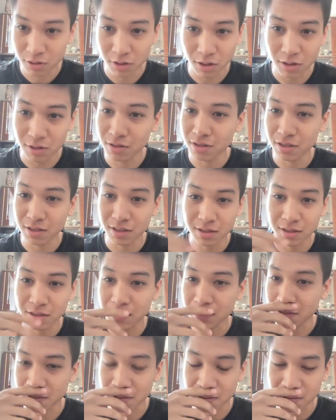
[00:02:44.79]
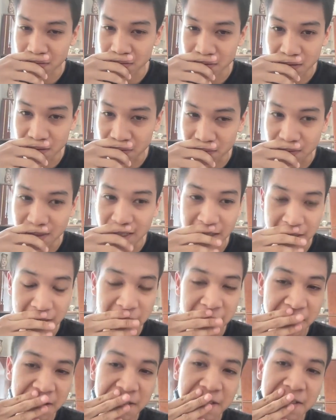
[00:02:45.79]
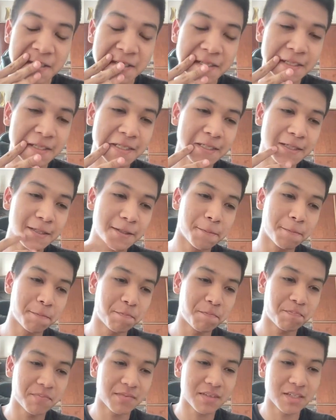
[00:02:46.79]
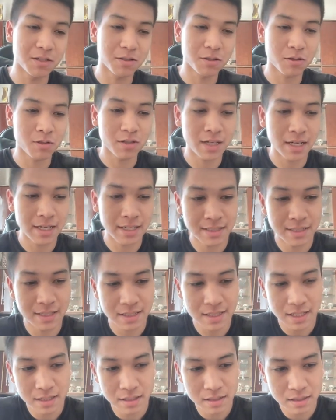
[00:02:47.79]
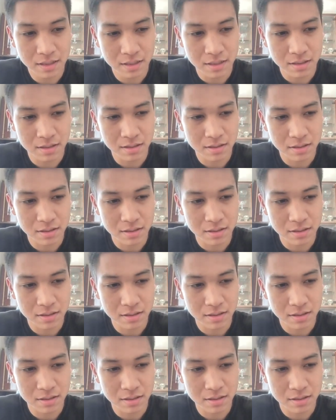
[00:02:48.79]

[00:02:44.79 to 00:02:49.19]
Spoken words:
content, and yeah. So I decided that